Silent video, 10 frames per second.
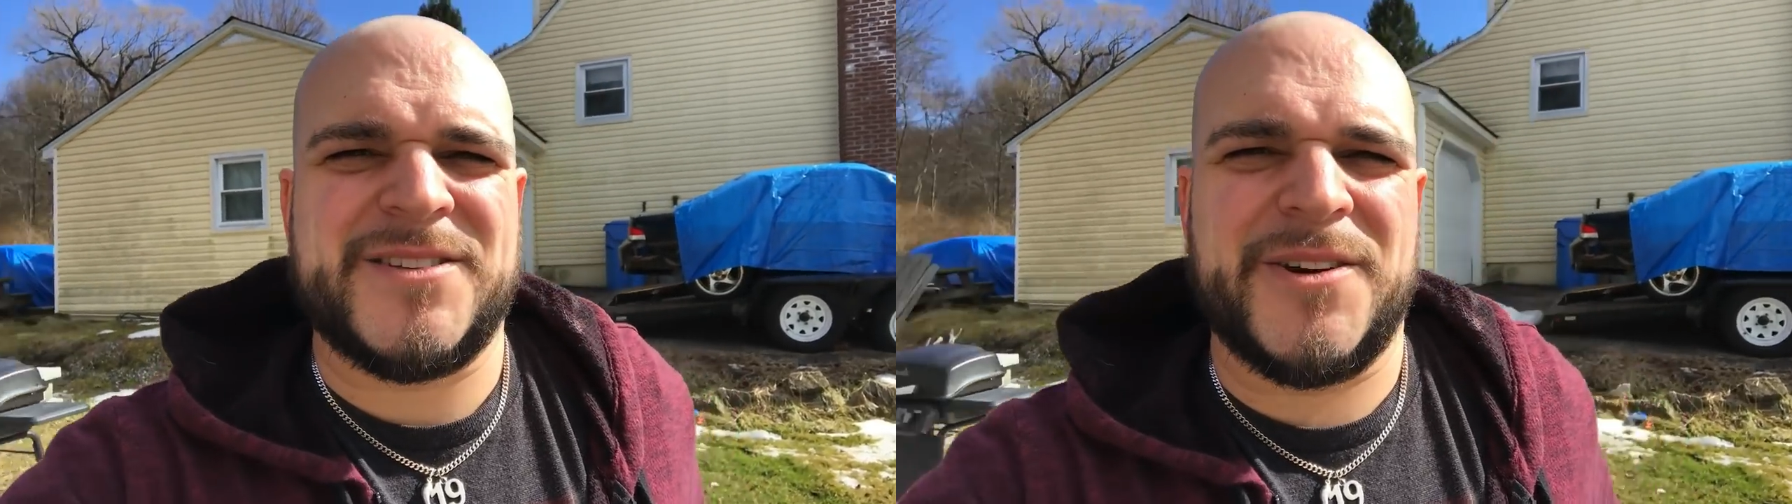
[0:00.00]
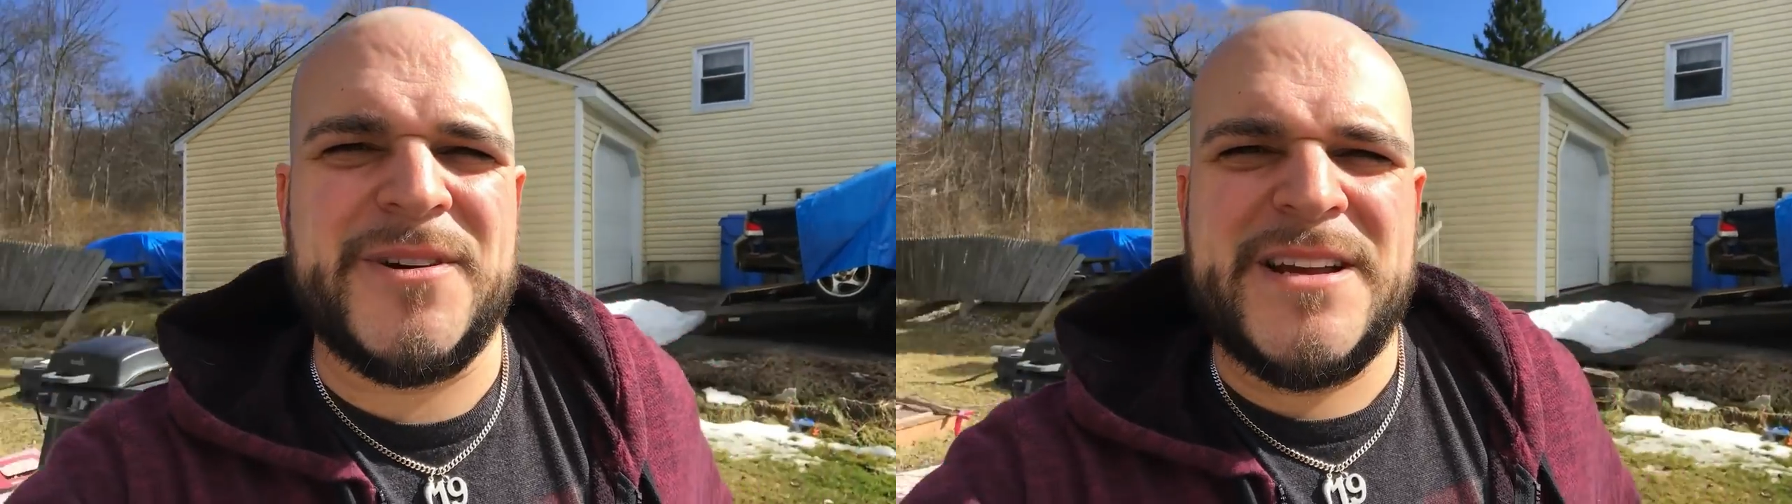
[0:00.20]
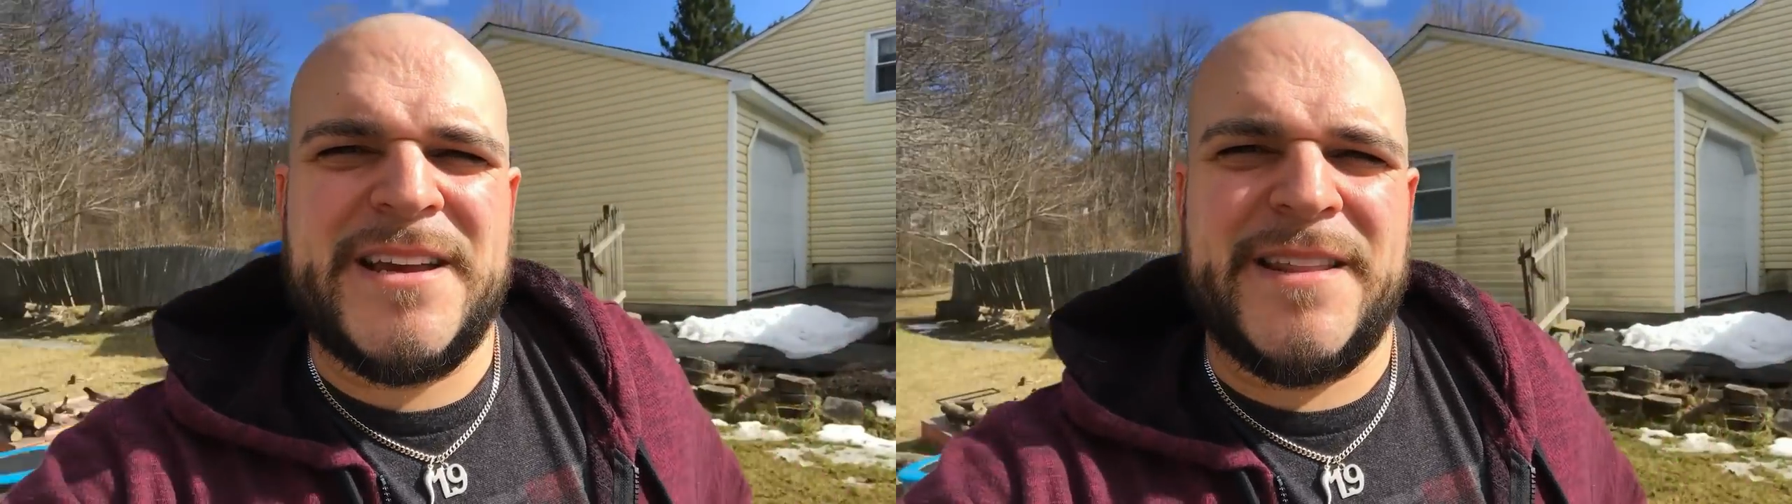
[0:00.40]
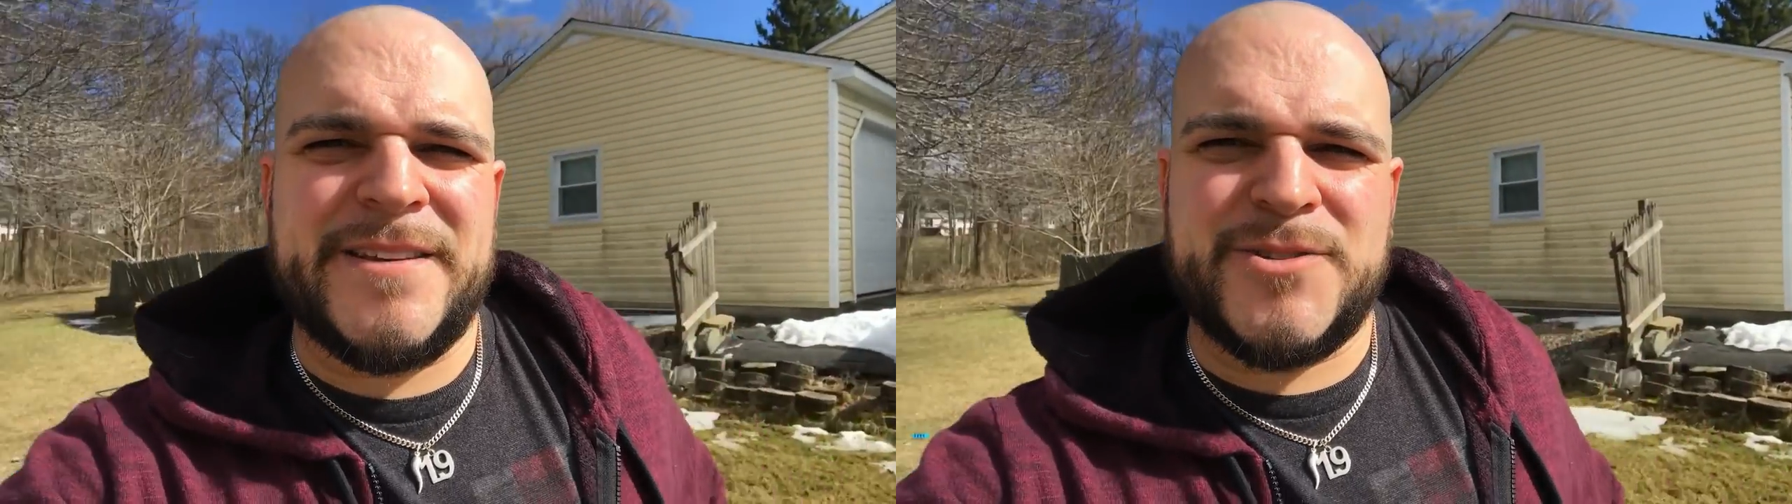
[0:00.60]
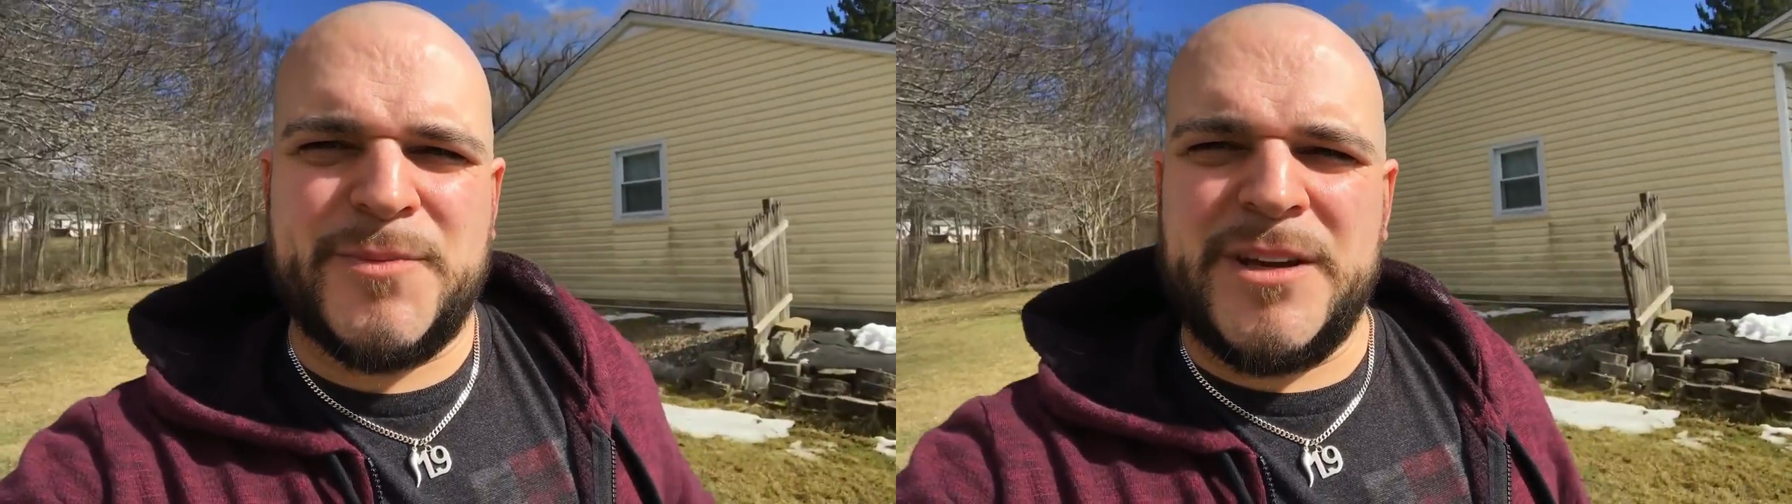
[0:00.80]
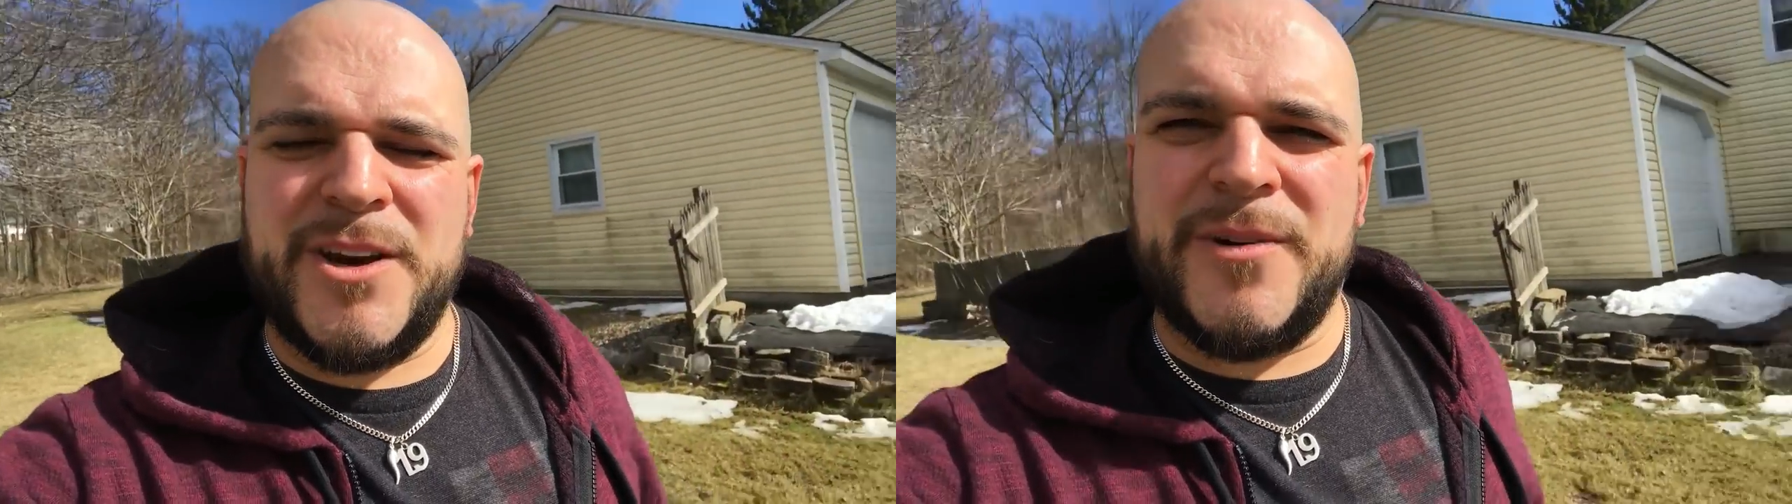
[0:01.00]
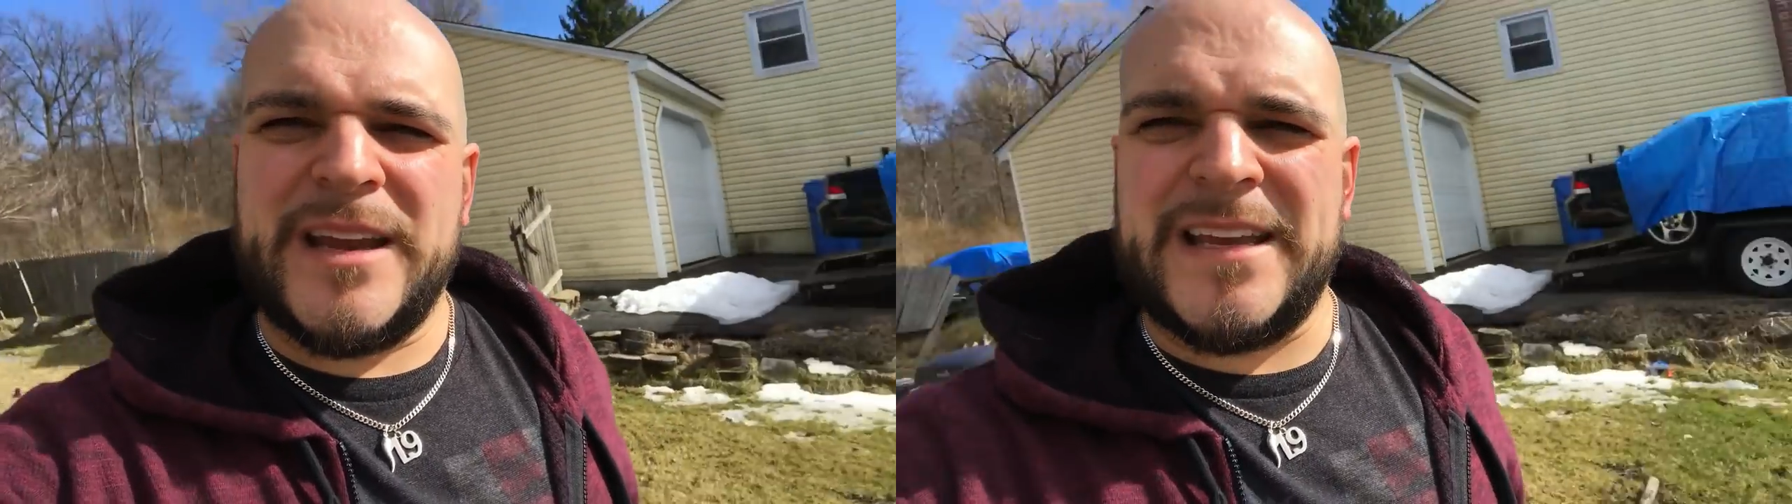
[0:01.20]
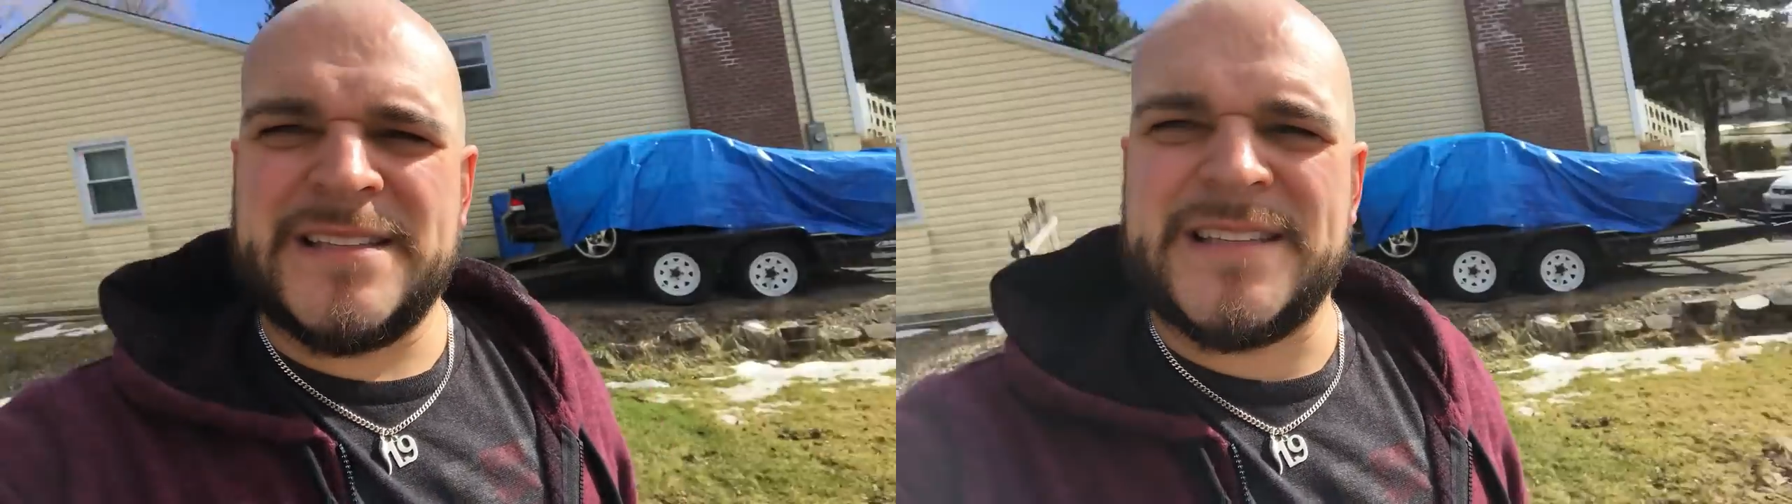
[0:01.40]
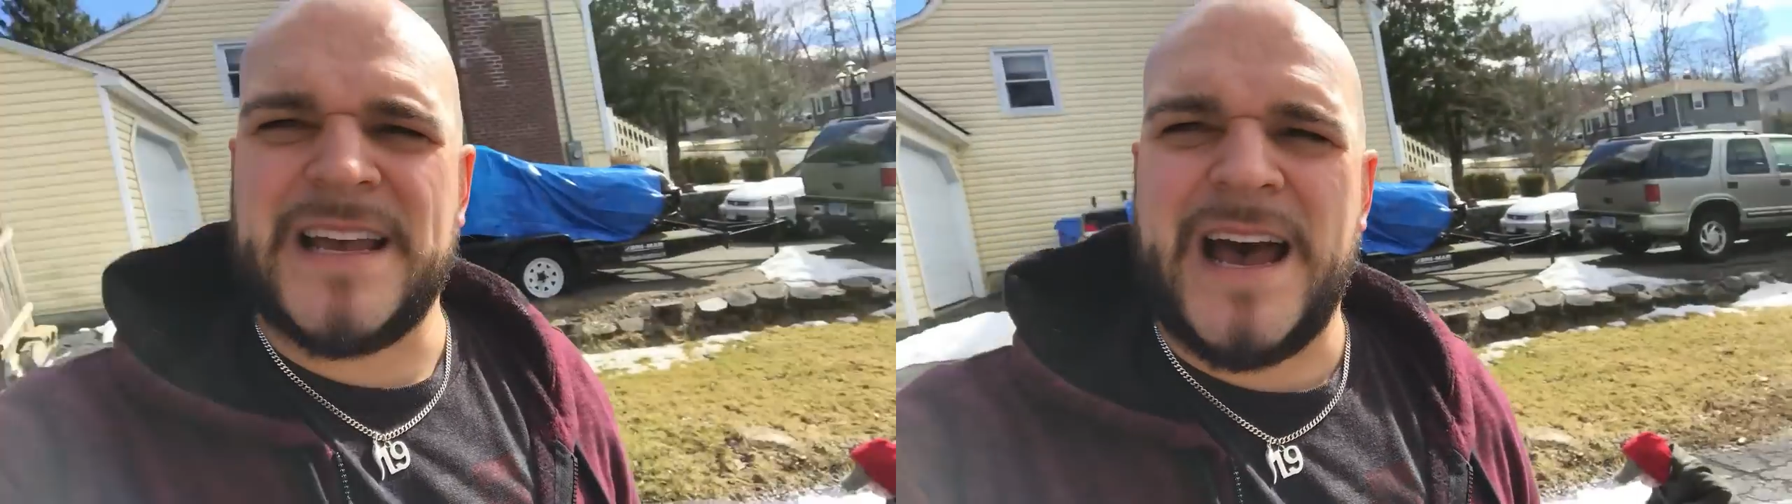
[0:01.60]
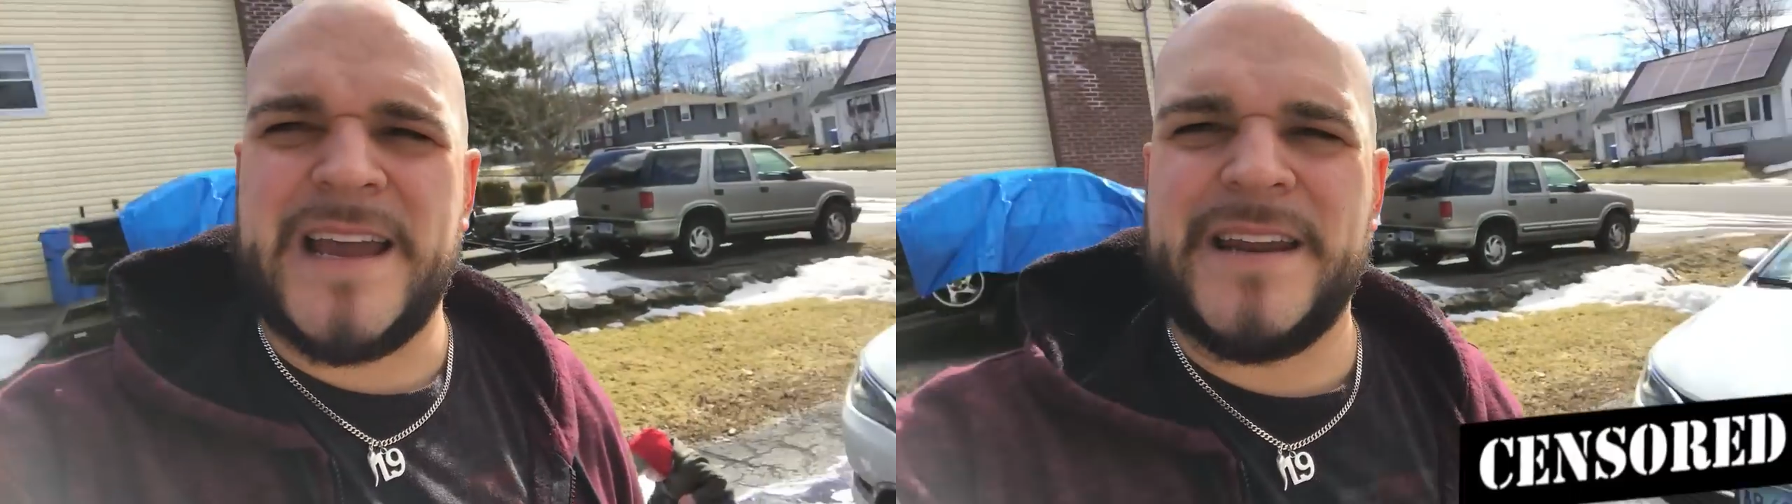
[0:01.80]
So this will be going
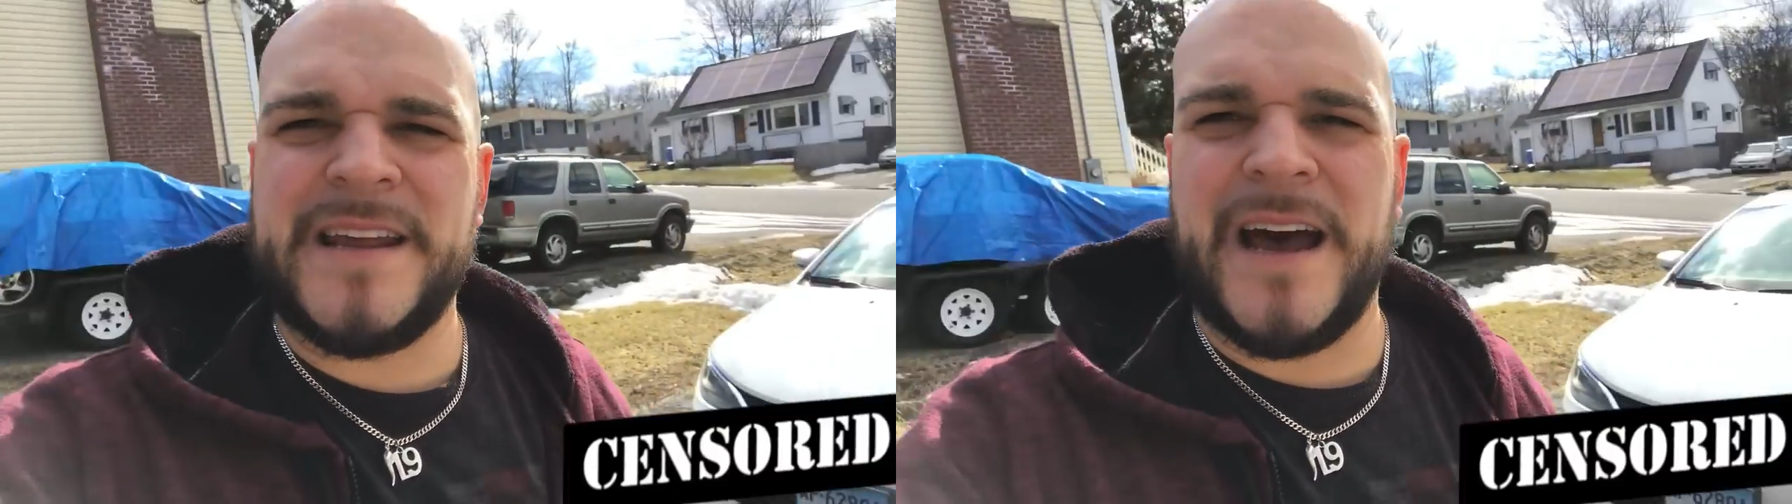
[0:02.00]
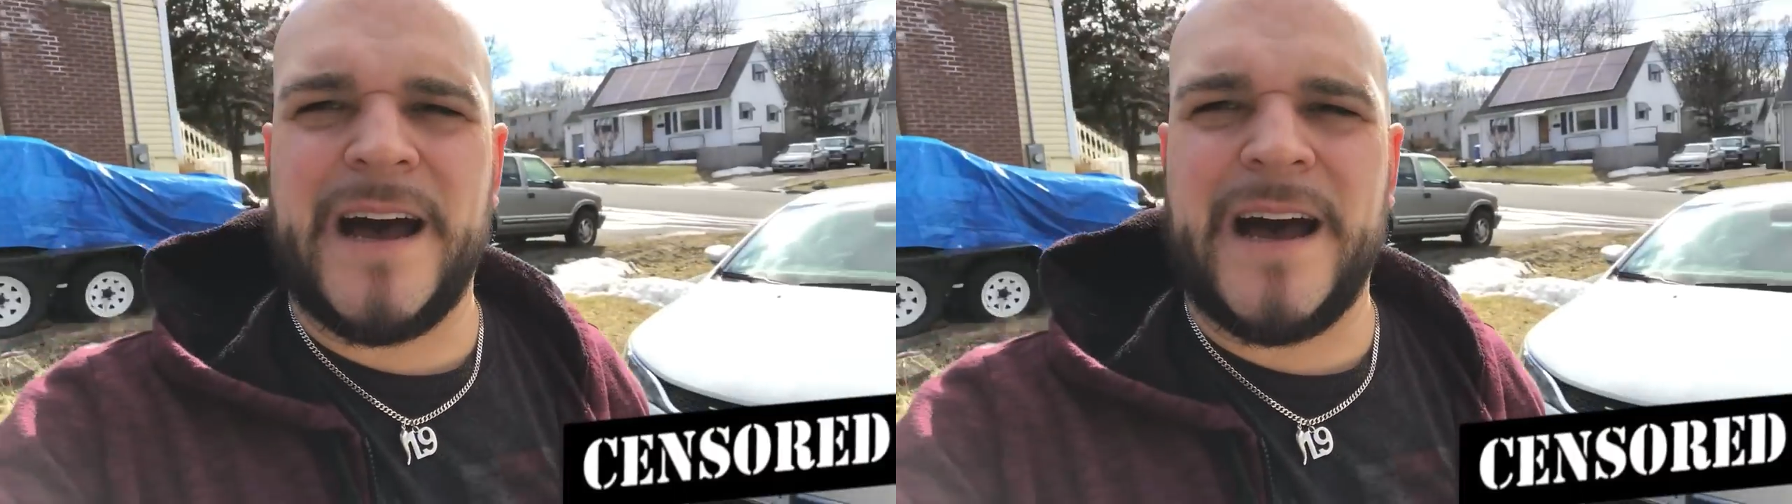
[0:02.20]
inside.